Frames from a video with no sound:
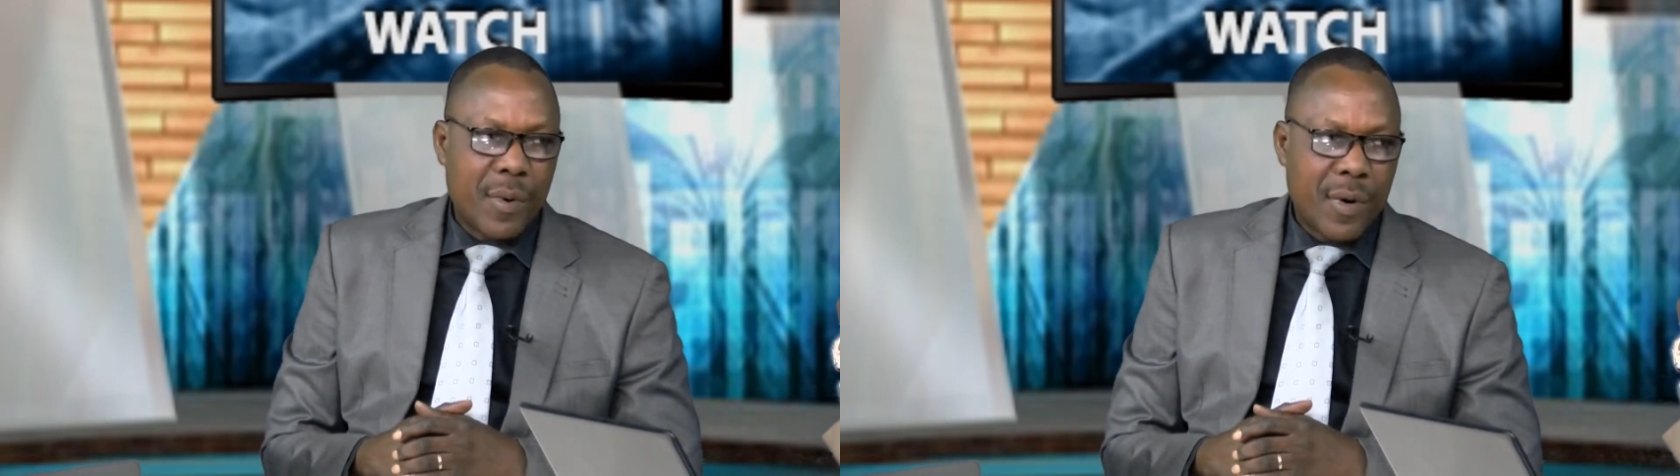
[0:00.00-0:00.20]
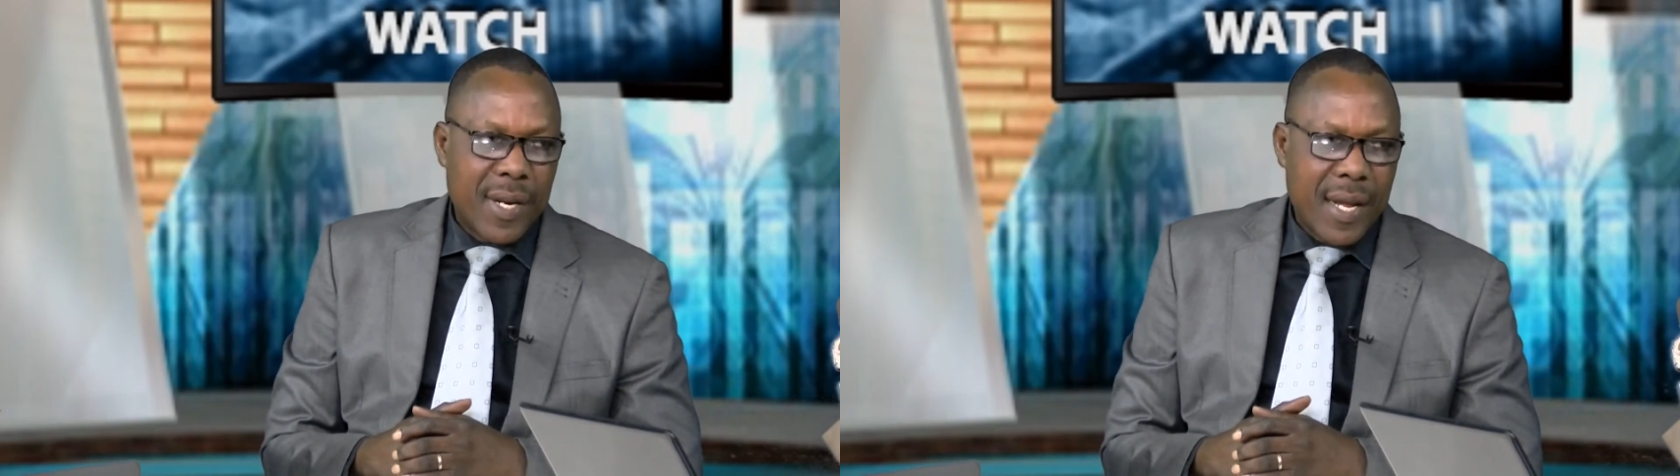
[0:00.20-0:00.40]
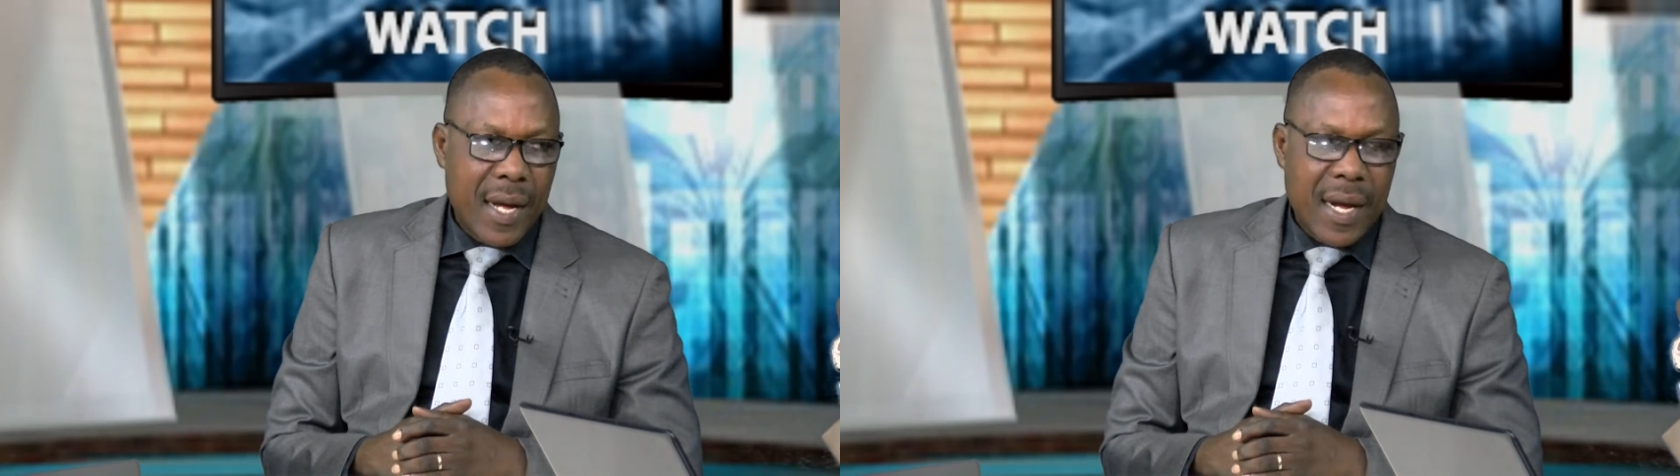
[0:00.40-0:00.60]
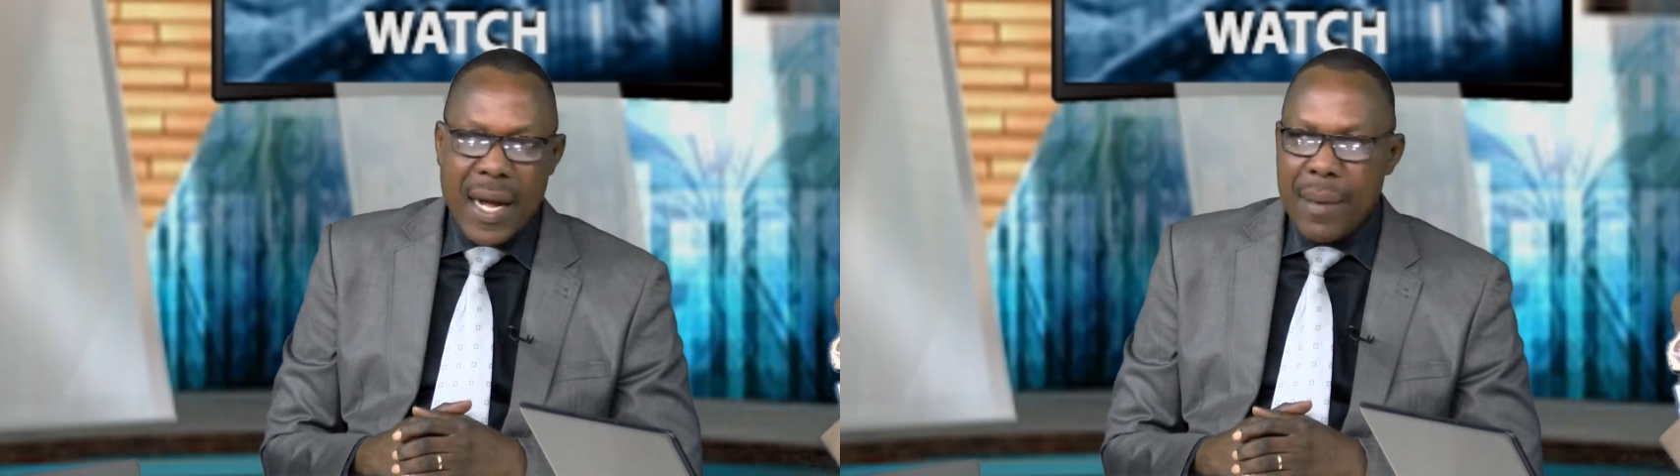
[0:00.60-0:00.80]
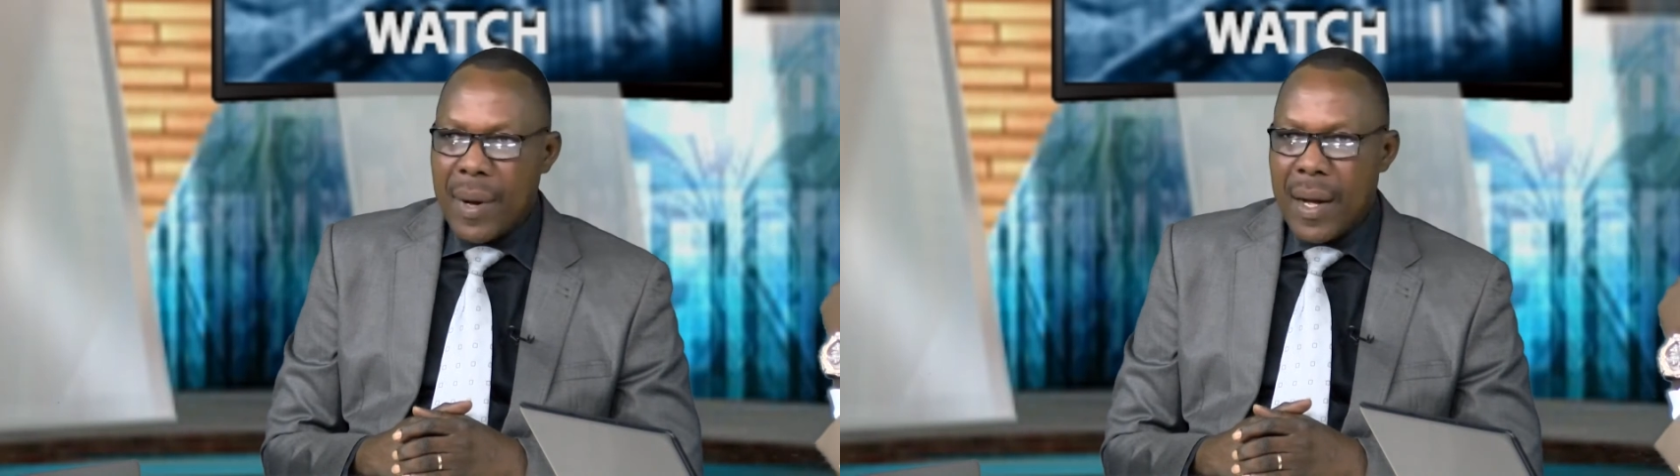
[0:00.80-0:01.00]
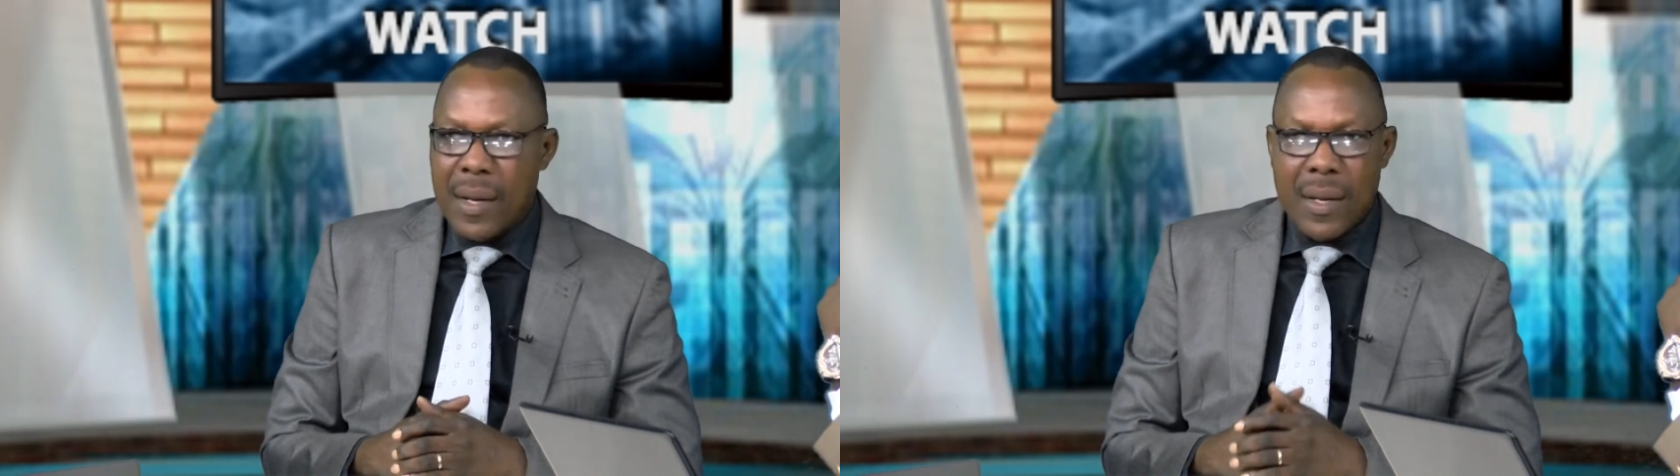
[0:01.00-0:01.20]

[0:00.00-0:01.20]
or other comma,